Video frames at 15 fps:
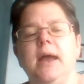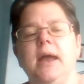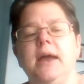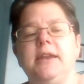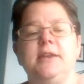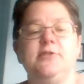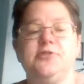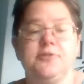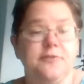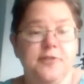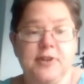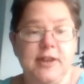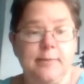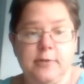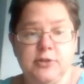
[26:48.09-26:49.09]
and I use it for
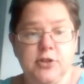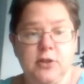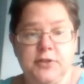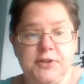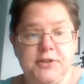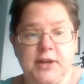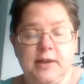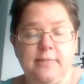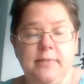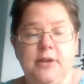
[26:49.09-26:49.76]
labels all the time.